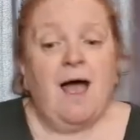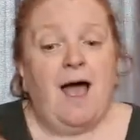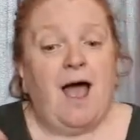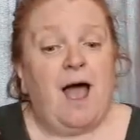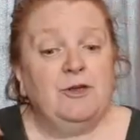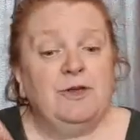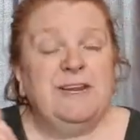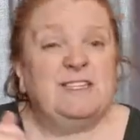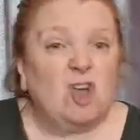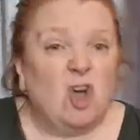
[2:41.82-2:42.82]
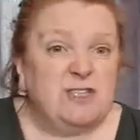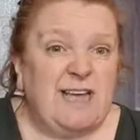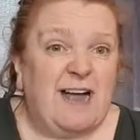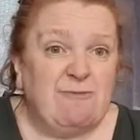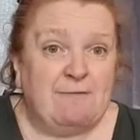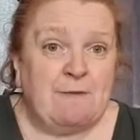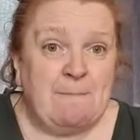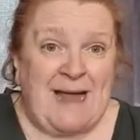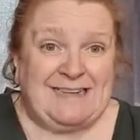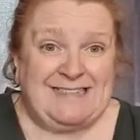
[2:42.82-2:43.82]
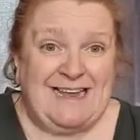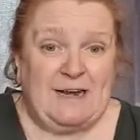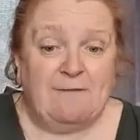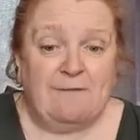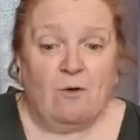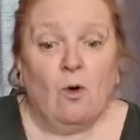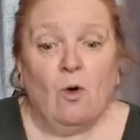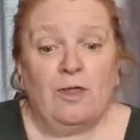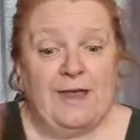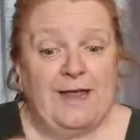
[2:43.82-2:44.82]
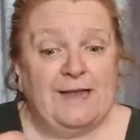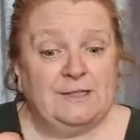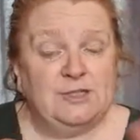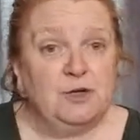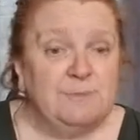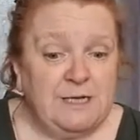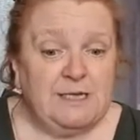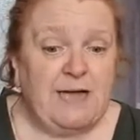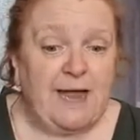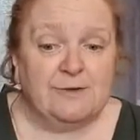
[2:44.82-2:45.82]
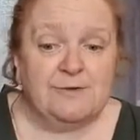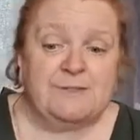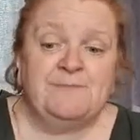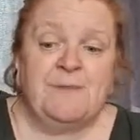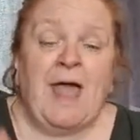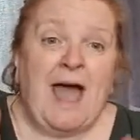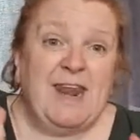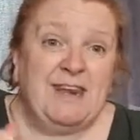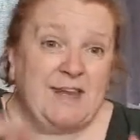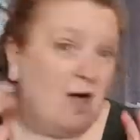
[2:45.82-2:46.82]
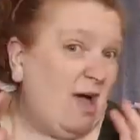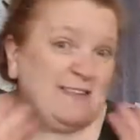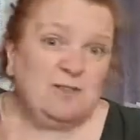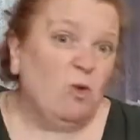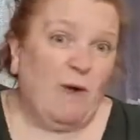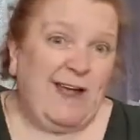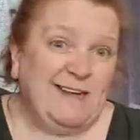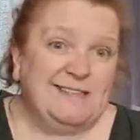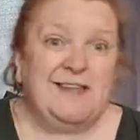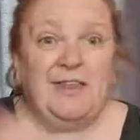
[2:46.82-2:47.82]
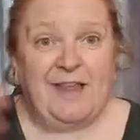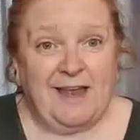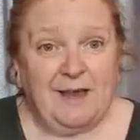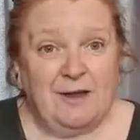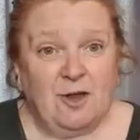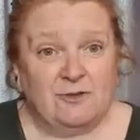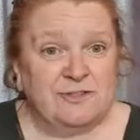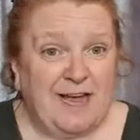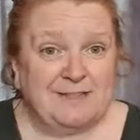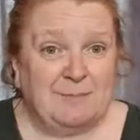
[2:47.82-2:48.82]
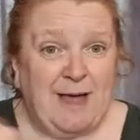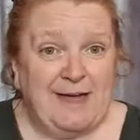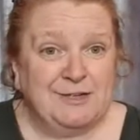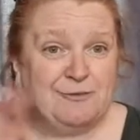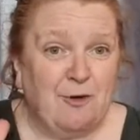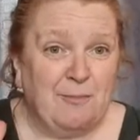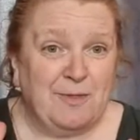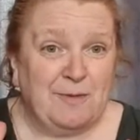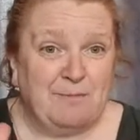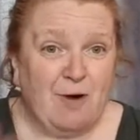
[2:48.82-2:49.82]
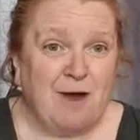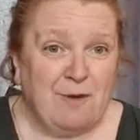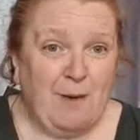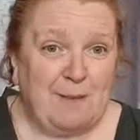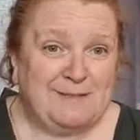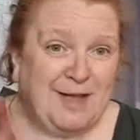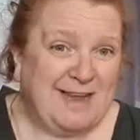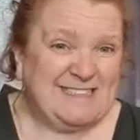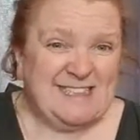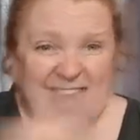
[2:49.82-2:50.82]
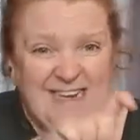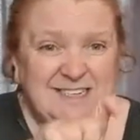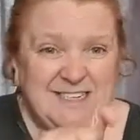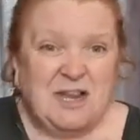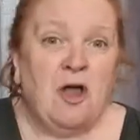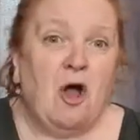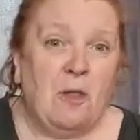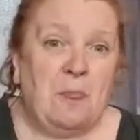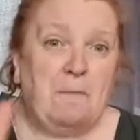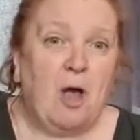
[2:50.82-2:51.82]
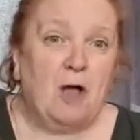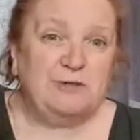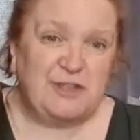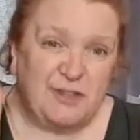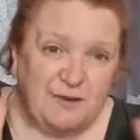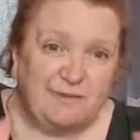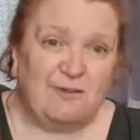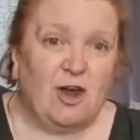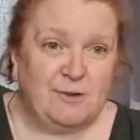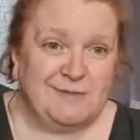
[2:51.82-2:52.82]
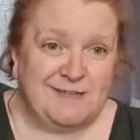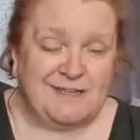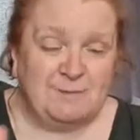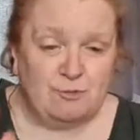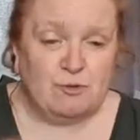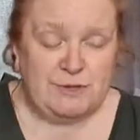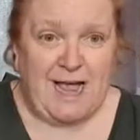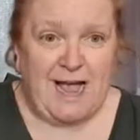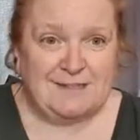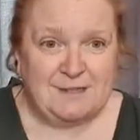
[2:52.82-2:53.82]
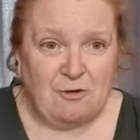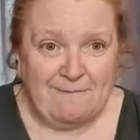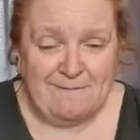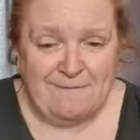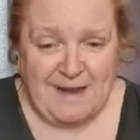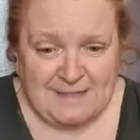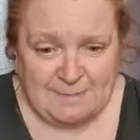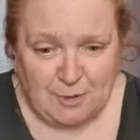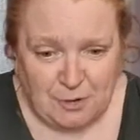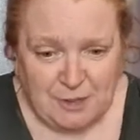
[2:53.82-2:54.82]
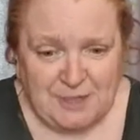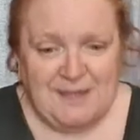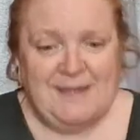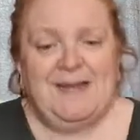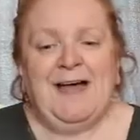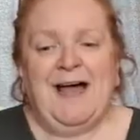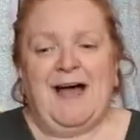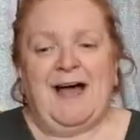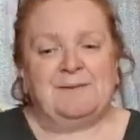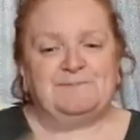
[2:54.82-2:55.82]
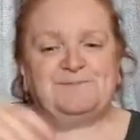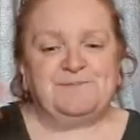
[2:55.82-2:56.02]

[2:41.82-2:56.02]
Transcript: uh, you need to contact Reverend Maxine for the Zoom details. And as always, the contacts page from the Priory website is linked on the post that follows this broadcast on Facebook. Um,